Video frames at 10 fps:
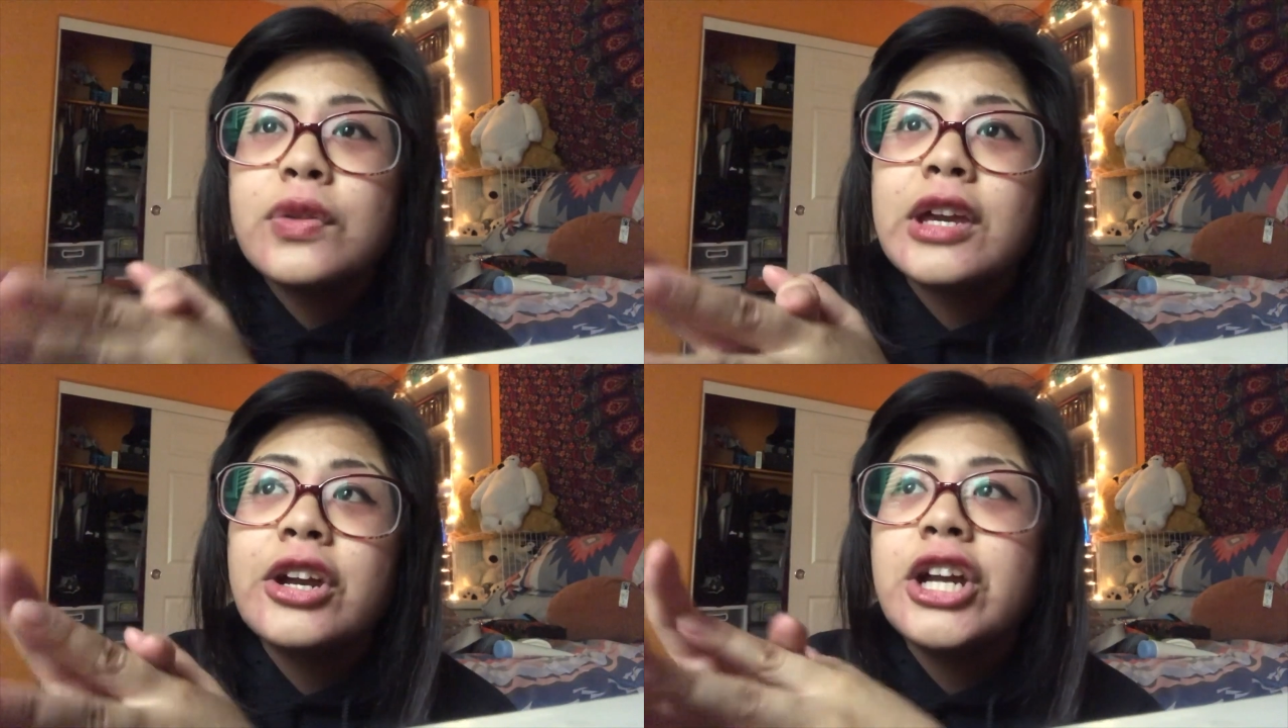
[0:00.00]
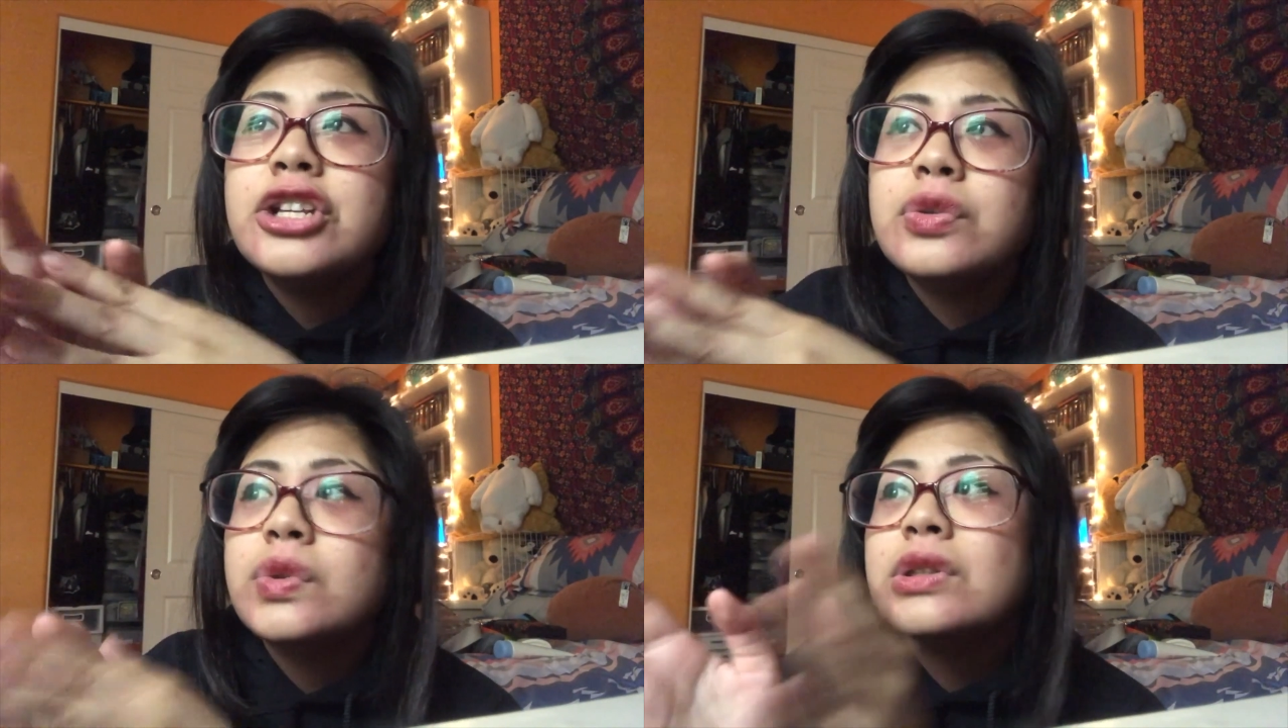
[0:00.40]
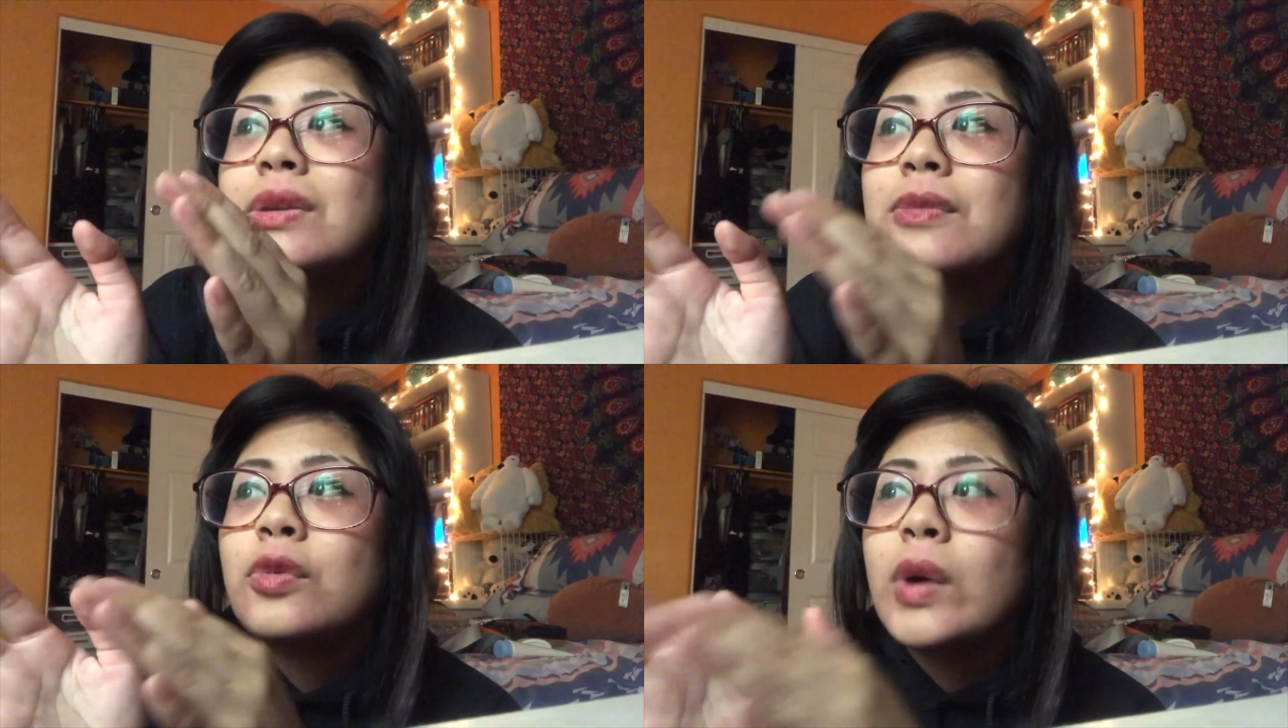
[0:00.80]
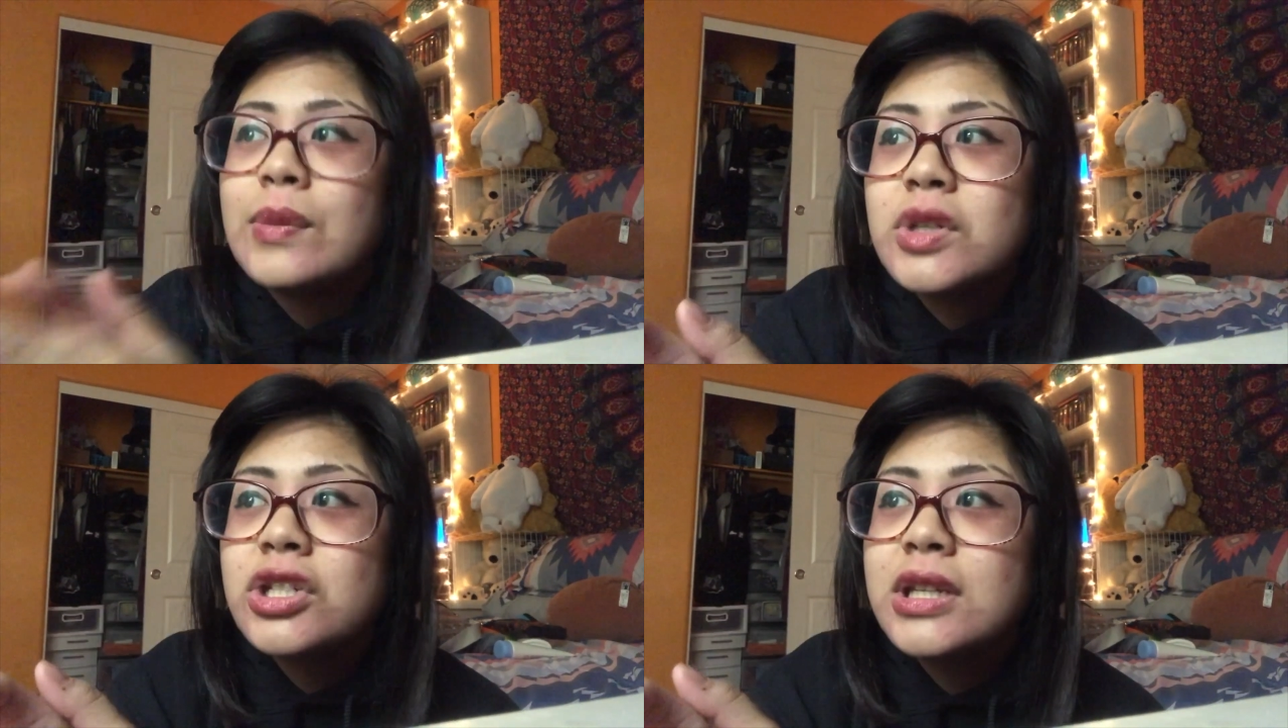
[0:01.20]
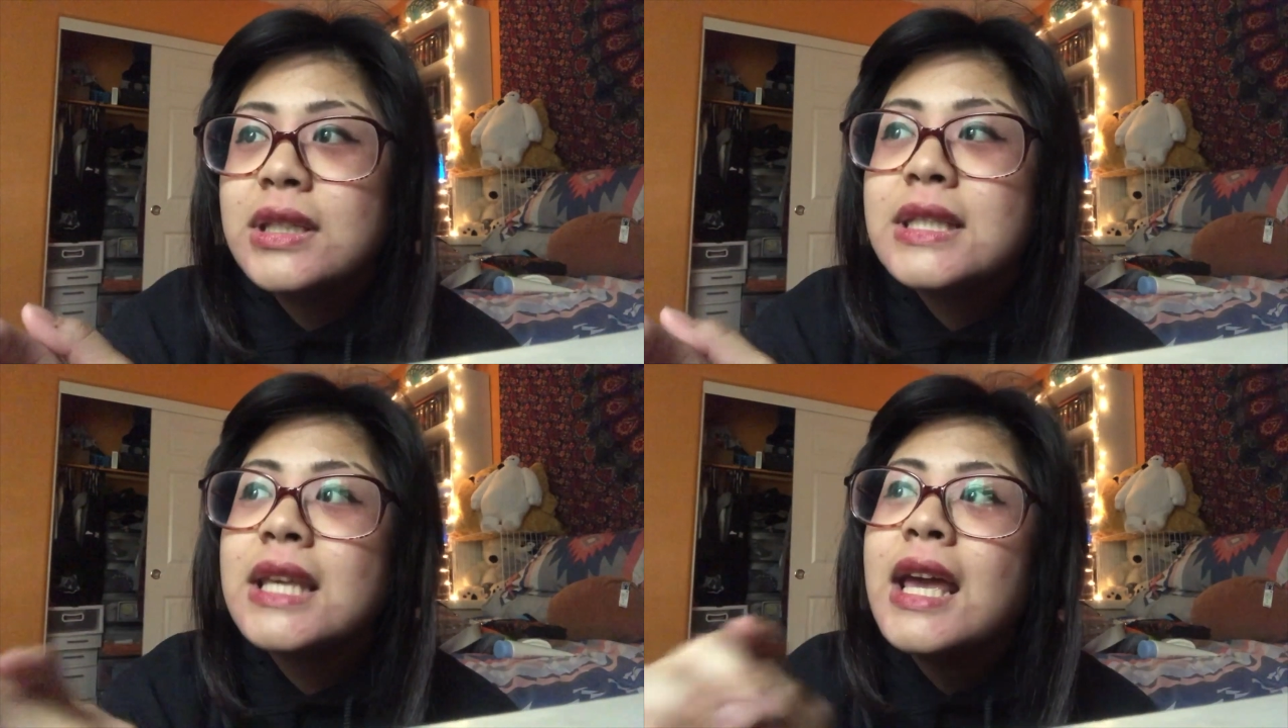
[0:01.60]
there and use the weight
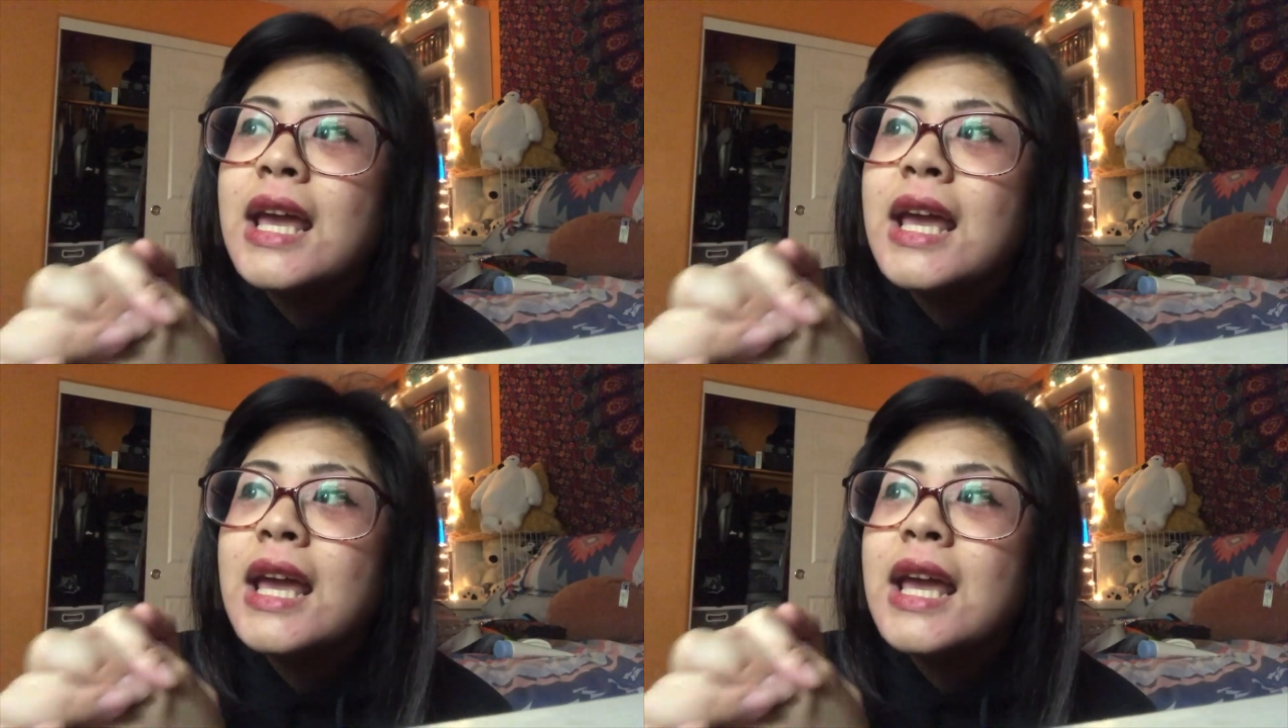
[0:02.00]
machines.